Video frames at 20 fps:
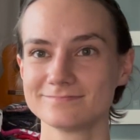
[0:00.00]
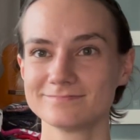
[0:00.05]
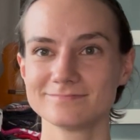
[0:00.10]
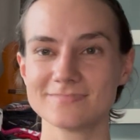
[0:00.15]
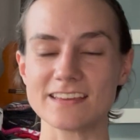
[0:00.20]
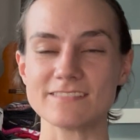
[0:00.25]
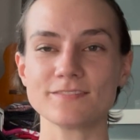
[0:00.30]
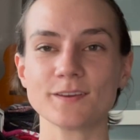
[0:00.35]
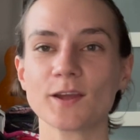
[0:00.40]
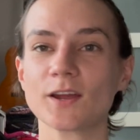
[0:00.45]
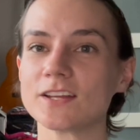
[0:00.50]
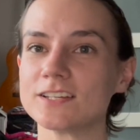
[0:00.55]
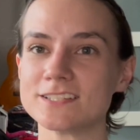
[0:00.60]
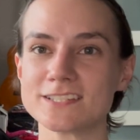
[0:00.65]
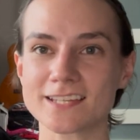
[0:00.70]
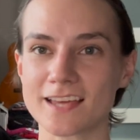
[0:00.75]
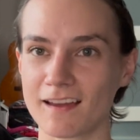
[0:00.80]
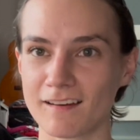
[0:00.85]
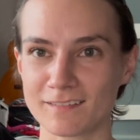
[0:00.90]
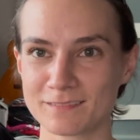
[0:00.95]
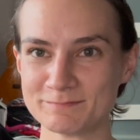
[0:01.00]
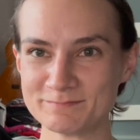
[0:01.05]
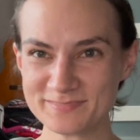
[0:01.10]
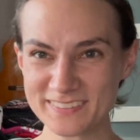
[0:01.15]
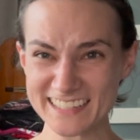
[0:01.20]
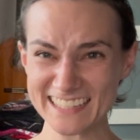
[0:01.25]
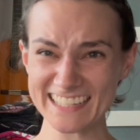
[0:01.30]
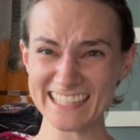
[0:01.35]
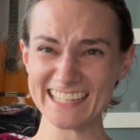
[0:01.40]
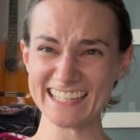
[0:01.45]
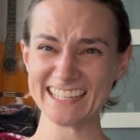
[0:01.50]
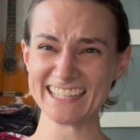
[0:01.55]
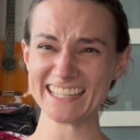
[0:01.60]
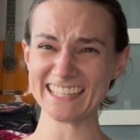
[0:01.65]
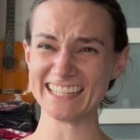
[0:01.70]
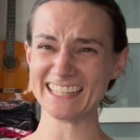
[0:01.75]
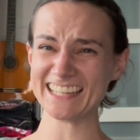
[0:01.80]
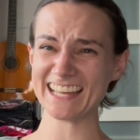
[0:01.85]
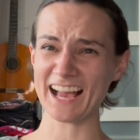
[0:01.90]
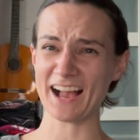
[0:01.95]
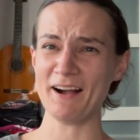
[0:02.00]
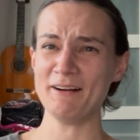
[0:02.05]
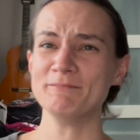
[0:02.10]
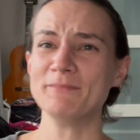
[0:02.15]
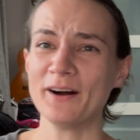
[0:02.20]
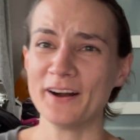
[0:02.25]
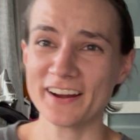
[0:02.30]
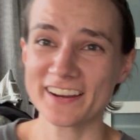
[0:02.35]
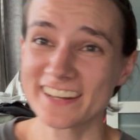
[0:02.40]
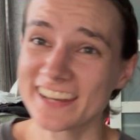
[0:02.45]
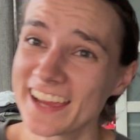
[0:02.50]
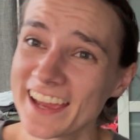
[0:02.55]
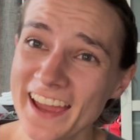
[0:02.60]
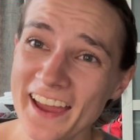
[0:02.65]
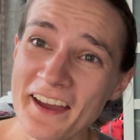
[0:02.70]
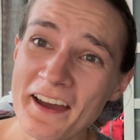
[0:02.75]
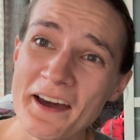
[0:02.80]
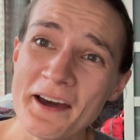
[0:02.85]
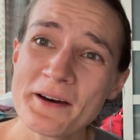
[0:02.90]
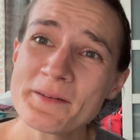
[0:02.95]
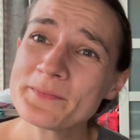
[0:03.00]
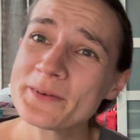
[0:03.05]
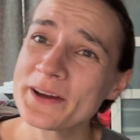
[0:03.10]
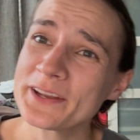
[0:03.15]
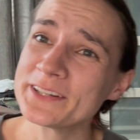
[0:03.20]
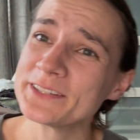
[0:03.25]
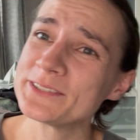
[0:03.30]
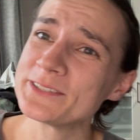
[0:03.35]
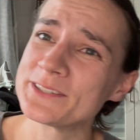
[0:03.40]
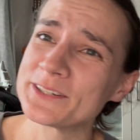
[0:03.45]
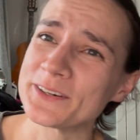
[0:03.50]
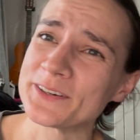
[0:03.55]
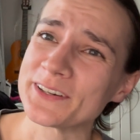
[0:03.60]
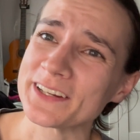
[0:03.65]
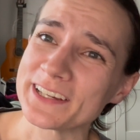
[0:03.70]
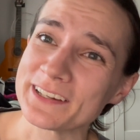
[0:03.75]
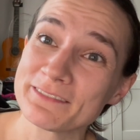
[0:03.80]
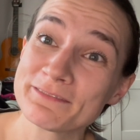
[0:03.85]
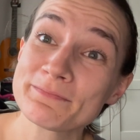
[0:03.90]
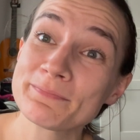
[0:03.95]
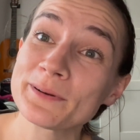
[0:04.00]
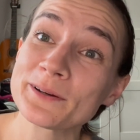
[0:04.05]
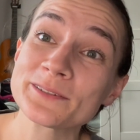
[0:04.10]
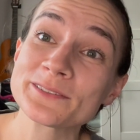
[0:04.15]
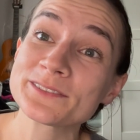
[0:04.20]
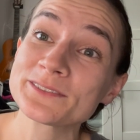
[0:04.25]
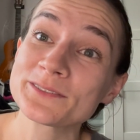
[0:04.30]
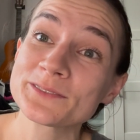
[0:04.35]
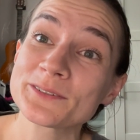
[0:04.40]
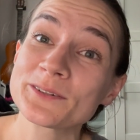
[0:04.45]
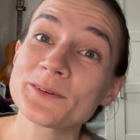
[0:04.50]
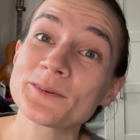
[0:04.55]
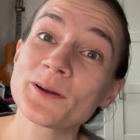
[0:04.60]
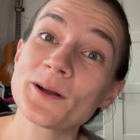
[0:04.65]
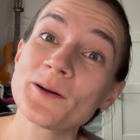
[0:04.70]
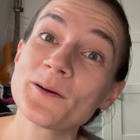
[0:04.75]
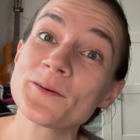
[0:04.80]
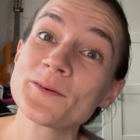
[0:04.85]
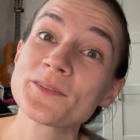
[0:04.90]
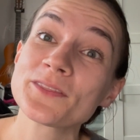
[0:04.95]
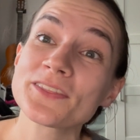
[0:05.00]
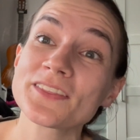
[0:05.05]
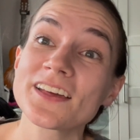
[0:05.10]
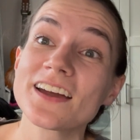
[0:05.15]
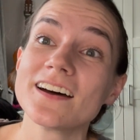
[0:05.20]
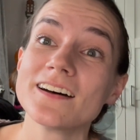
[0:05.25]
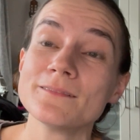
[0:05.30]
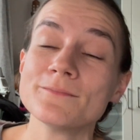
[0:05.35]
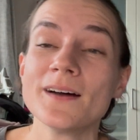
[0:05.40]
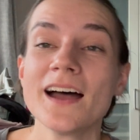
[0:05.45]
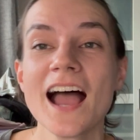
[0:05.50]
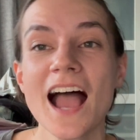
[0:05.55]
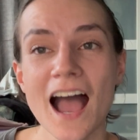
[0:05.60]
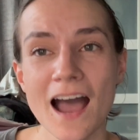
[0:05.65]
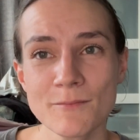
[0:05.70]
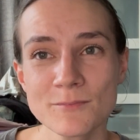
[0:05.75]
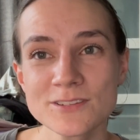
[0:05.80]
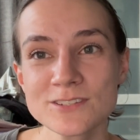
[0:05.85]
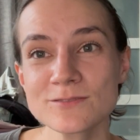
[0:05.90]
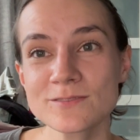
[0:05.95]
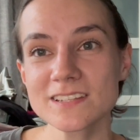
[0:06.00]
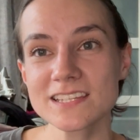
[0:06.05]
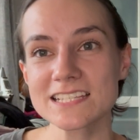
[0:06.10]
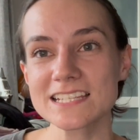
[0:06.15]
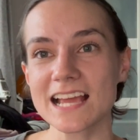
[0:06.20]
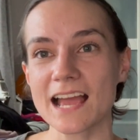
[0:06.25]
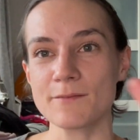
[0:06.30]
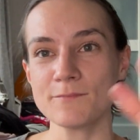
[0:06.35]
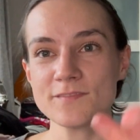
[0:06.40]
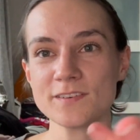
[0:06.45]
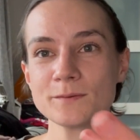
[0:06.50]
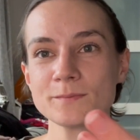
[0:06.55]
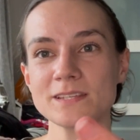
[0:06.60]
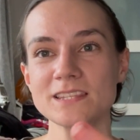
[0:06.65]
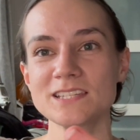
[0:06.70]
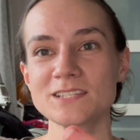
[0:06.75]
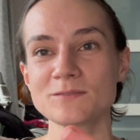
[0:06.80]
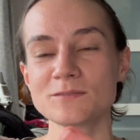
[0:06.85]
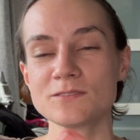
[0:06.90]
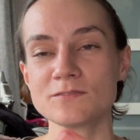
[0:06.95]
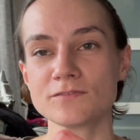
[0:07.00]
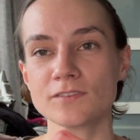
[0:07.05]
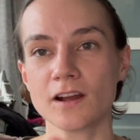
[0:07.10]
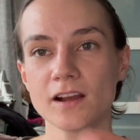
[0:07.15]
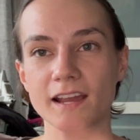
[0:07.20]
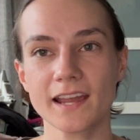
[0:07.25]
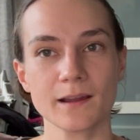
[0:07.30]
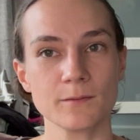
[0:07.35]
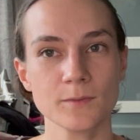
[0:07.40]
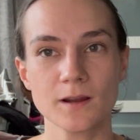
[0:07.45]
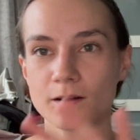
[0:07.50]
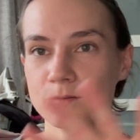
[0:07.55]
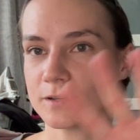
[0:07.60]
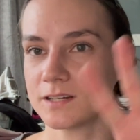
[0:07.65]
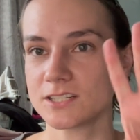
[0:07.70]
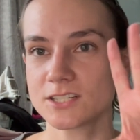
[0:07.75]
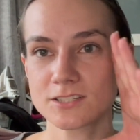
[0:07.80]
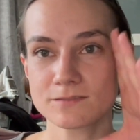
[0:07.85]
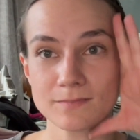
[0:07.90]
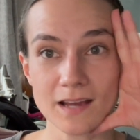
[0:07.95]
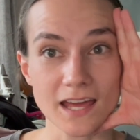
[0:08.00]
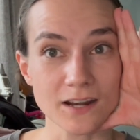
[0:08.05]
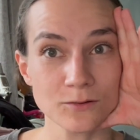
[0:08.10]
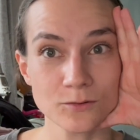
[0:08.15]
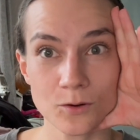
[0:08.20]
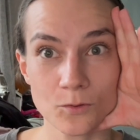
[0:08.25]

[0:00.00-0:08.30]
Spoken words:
if you couldn't tell. I'm on a journey of personal growth. I'm also realizing I'm filming this with the front camera, which I don't know